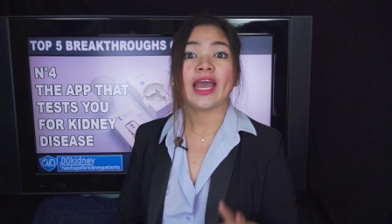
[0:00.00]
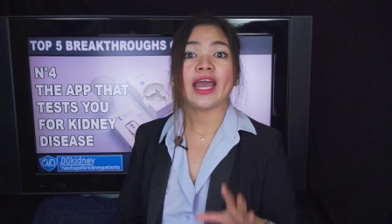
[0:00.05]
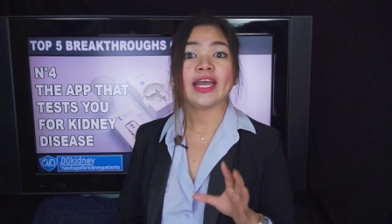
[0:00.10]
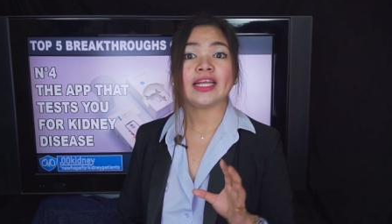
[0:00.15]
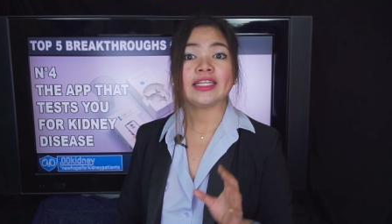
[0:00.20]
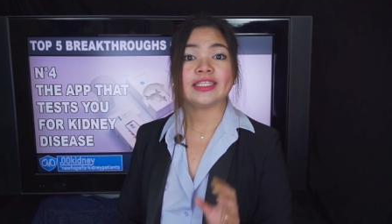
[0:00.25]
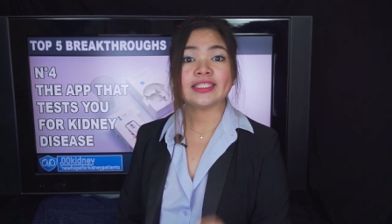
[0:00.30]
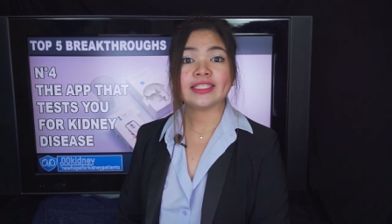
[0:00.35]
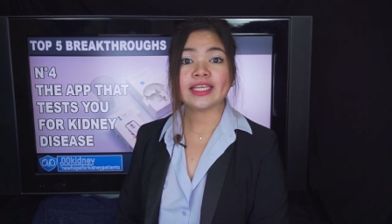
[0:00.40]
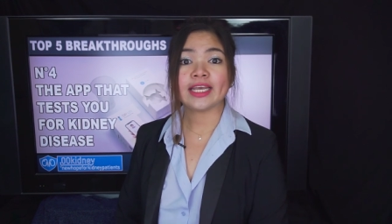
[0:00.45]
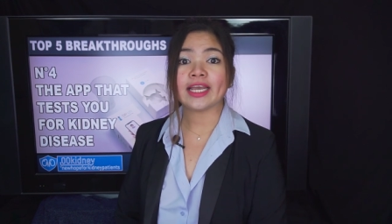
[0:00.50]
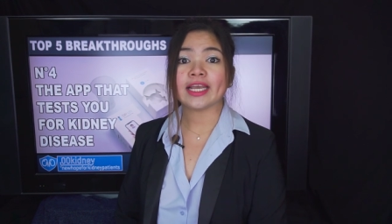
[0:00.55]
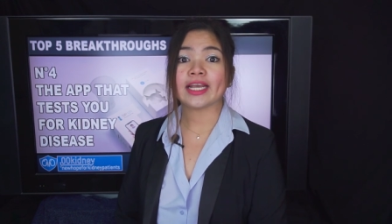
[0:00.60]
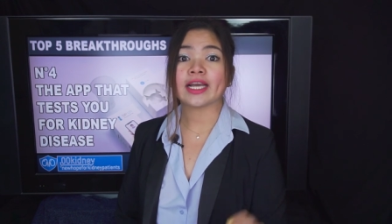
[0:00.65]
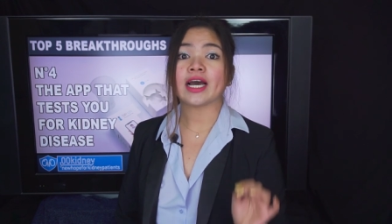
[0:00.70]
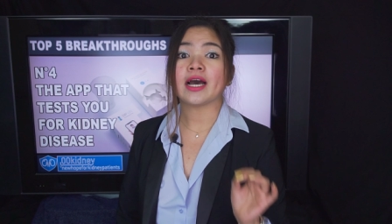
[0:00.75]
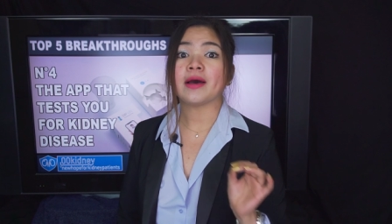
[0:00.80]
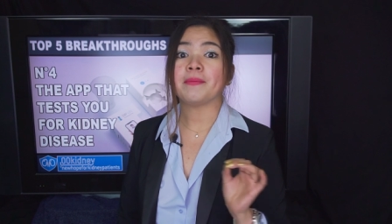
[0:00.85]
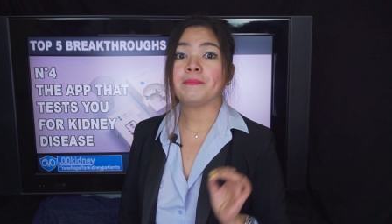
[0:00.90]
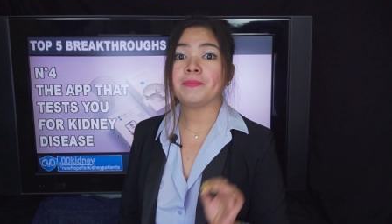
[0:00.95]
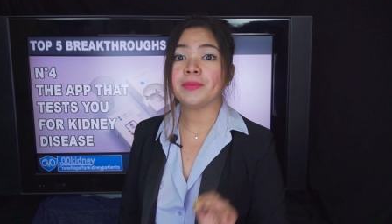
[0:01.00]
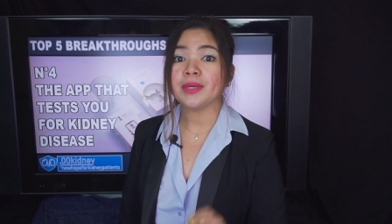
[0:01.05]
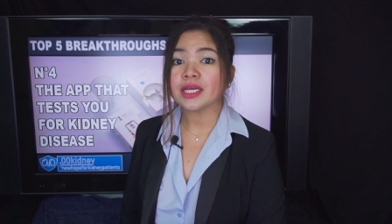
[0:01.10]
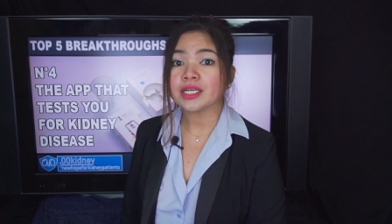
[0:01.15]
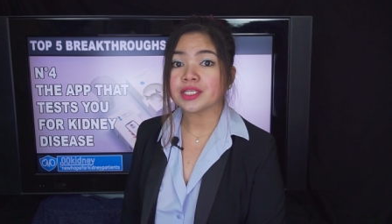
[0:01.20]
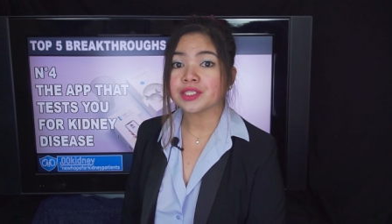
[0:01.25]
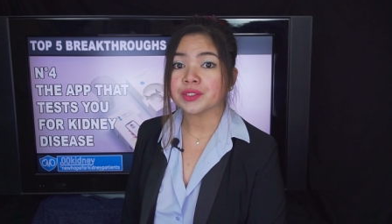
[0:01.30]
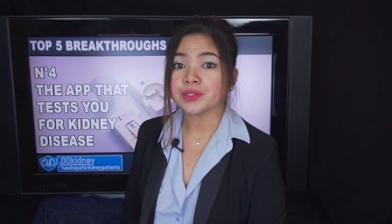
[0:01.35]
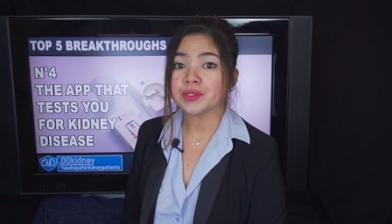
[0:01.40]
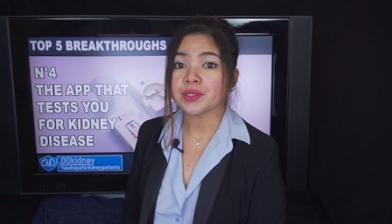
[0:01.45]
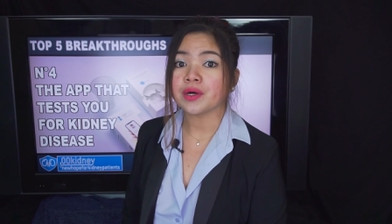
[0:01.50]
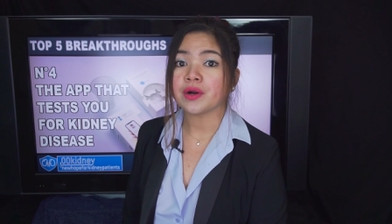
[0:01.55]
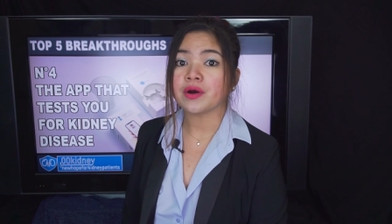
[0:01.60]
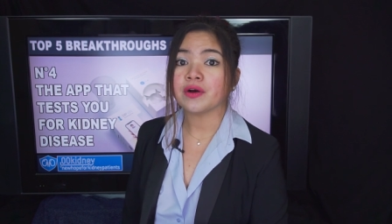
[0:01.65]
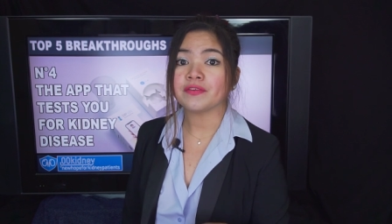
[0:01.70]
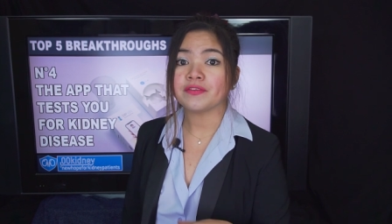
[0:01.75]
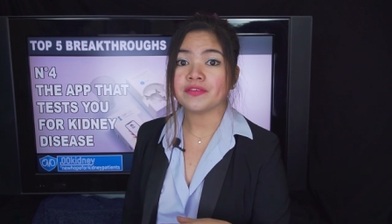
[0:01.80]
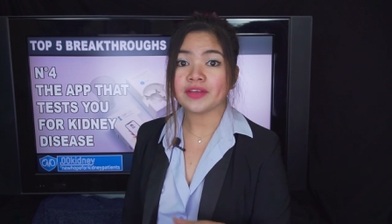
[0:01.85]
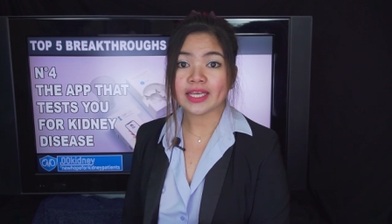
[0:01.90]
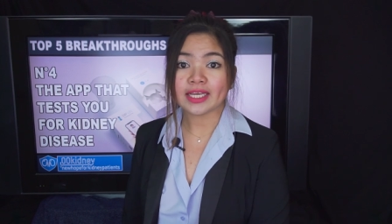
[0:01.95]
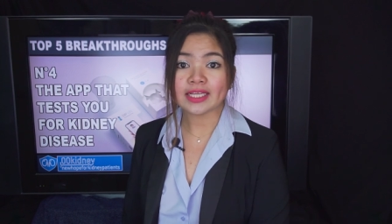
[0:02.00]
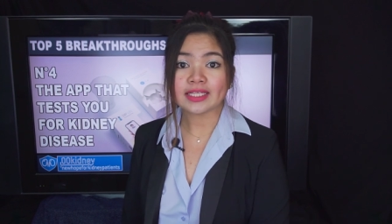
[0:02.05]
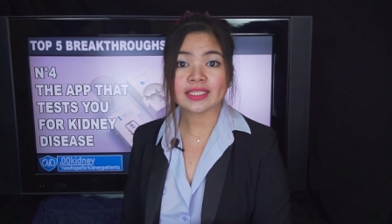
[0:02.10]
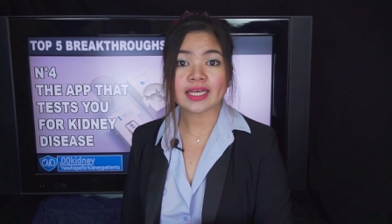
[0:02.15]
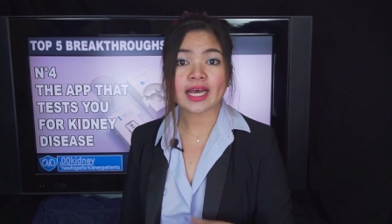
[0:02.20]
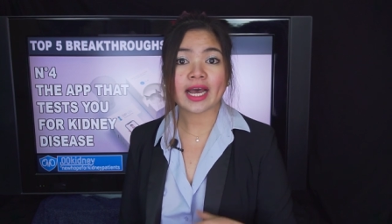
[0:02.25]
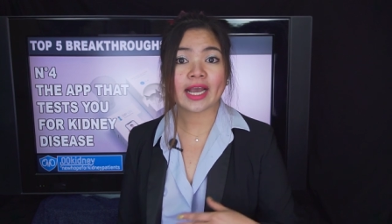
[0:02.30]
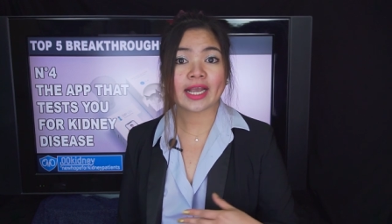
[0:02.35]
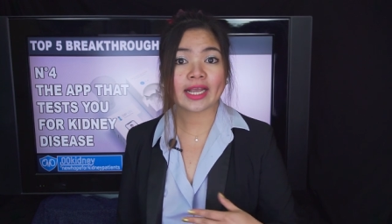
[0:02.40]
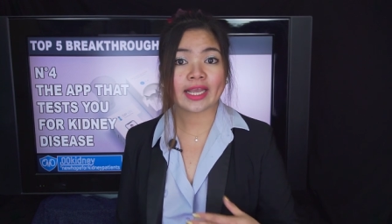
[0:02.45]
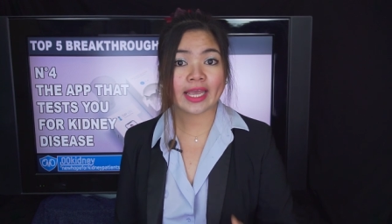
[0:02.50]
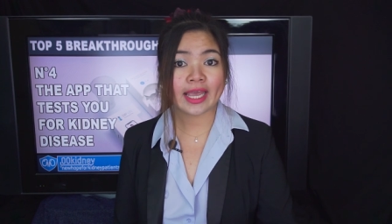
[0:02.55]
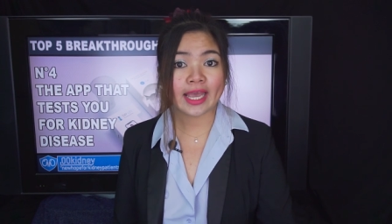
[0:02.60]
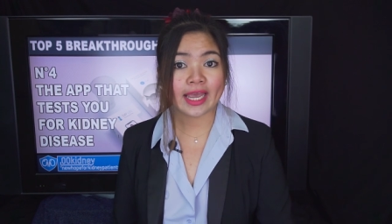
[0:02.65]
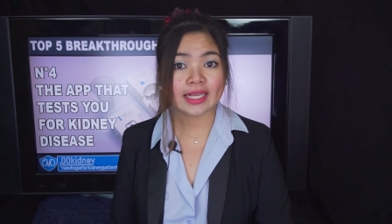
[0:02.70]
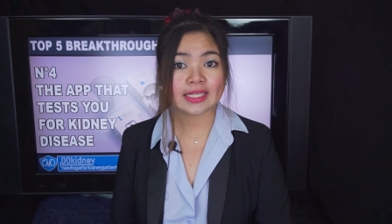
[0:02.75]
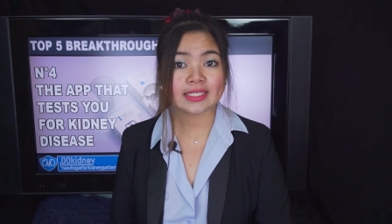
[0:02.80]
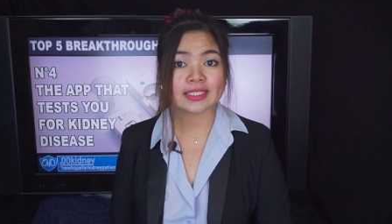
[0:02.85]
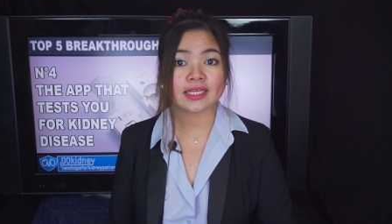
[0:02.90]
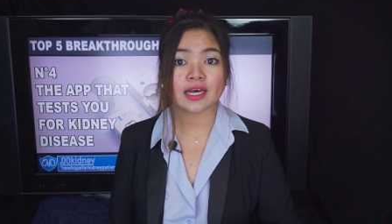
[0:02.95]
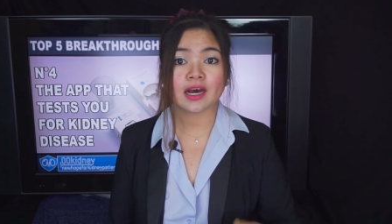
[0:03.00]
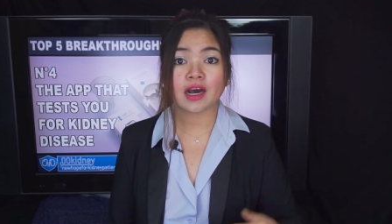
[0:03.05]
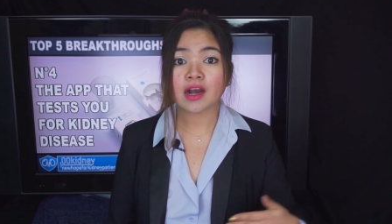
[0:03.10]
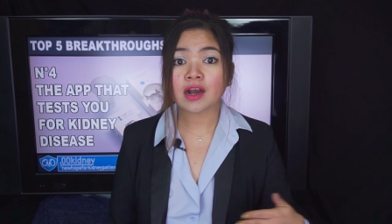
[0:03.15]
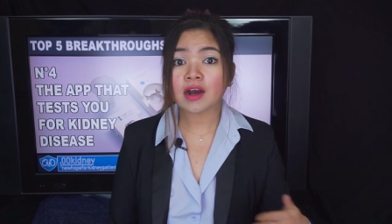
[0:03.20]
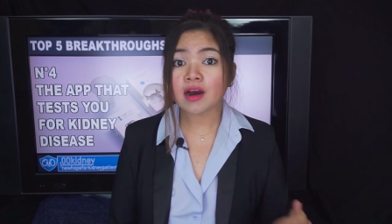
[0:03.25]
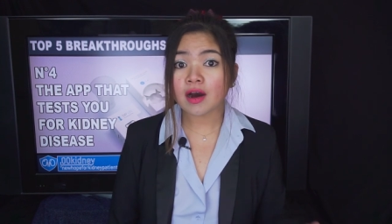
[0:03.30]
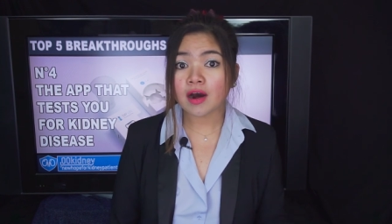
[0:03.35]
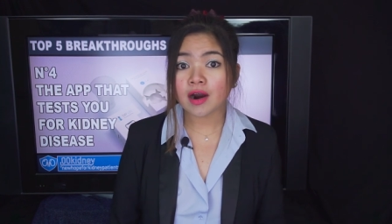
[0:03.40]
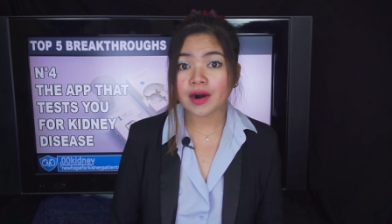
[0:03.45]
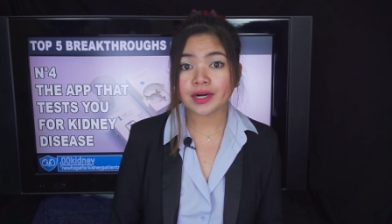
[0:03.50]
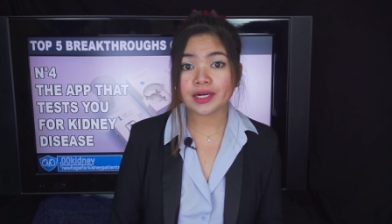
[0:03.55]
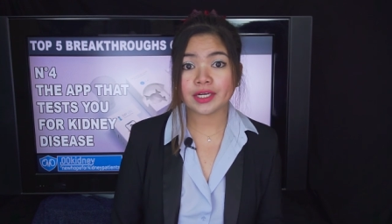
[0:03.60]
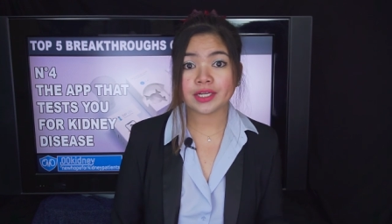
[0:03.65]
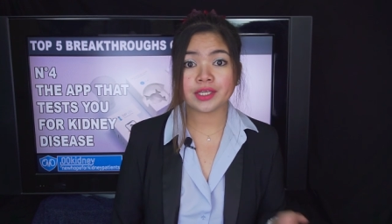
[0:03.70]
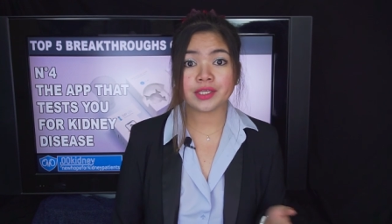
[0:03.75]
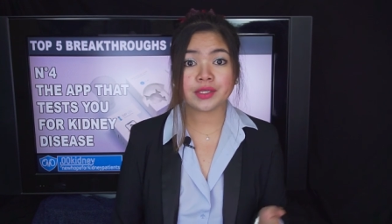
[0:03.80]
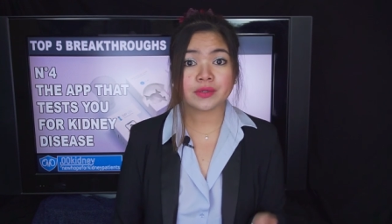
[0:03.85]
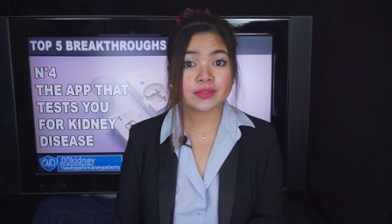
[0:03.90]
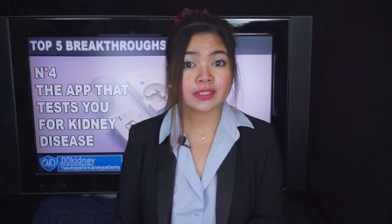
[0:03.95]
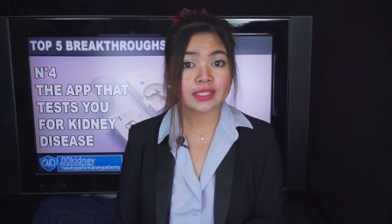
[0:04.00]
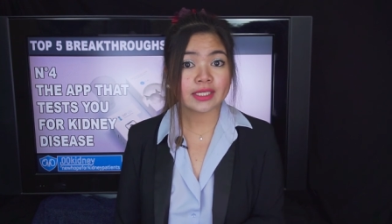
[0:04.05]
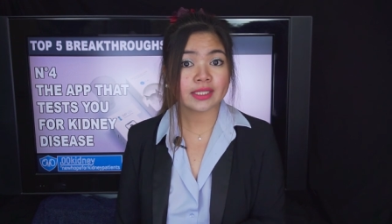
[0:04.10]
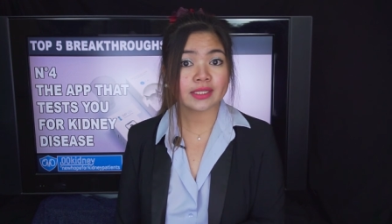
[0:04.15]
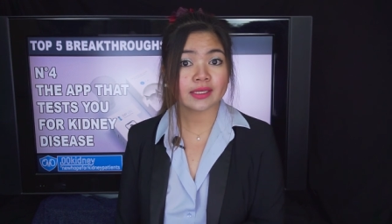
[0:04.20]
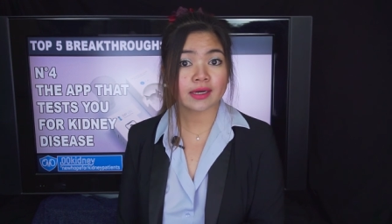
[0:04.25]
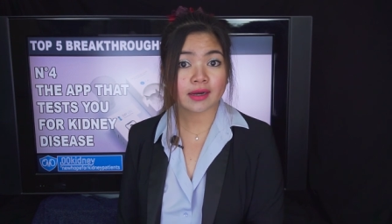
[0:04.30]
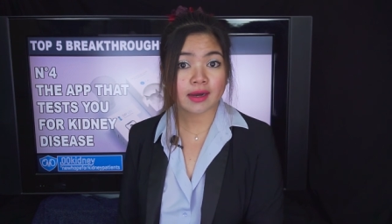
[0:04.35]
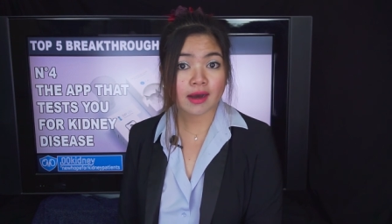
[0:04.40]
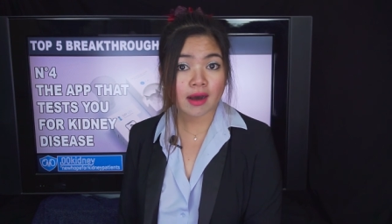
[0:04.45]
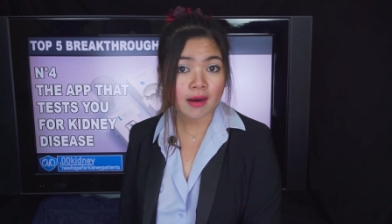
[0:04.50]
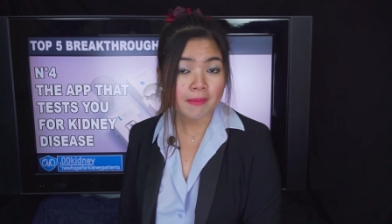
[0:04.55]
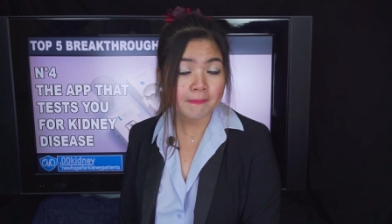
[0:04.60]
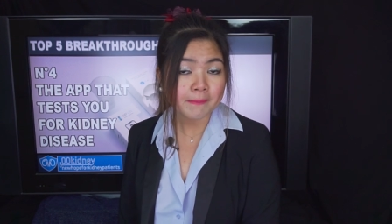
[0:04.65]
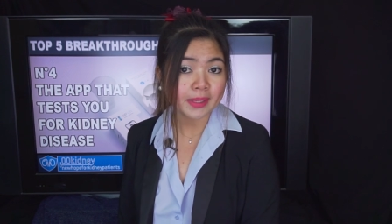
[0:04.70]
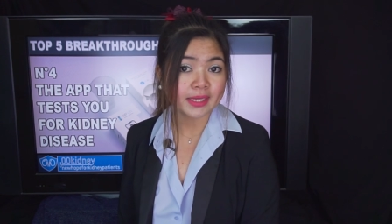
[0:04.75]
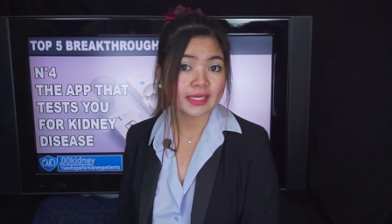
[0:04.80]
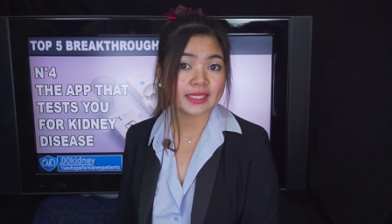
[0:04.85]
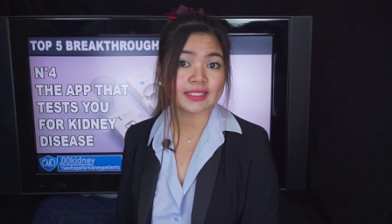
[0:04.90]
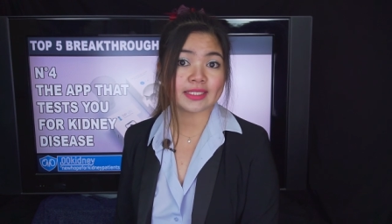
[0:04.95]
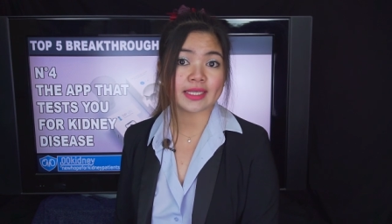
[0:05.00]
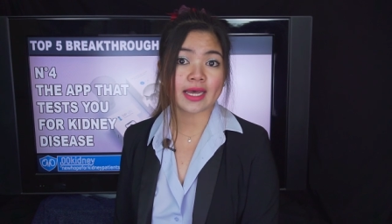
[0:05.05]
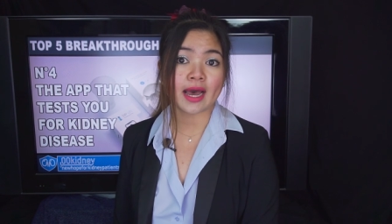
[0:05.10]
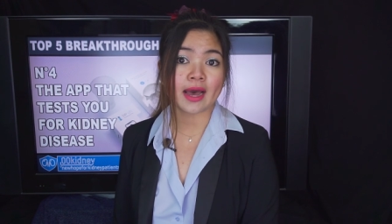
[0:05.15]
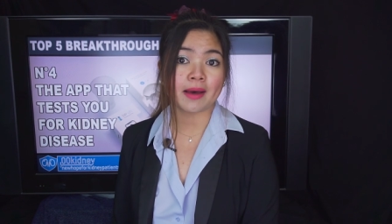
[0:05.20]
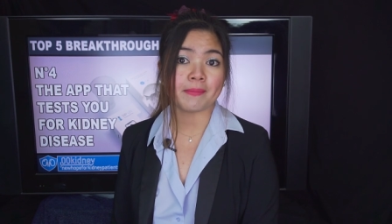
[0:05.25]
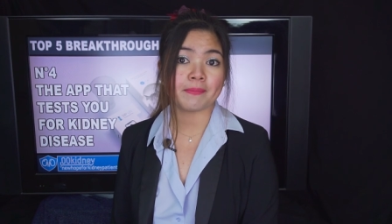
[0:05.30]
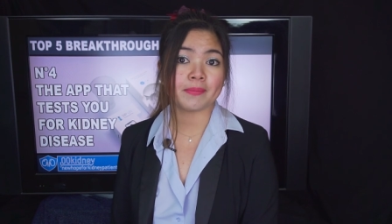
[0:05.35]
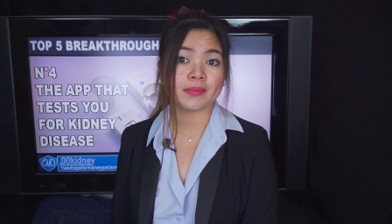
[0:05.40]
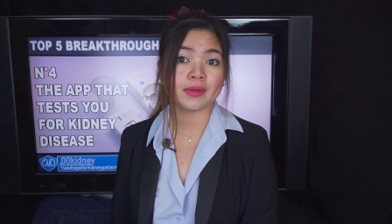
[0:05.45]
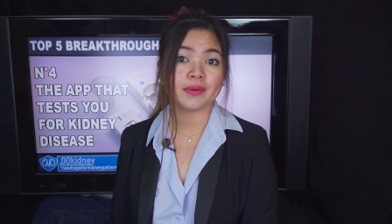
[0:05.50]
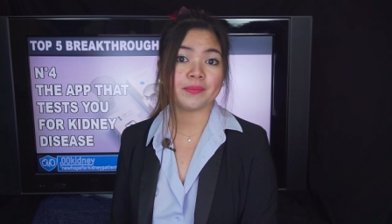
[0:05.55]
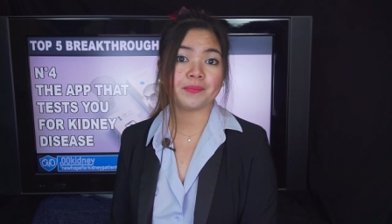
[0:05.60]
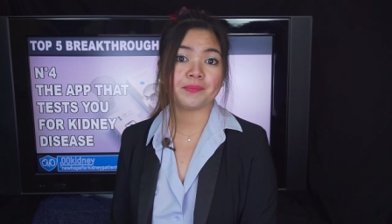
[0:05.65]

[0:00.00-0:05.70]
and take a picture of it against a card using the company's app.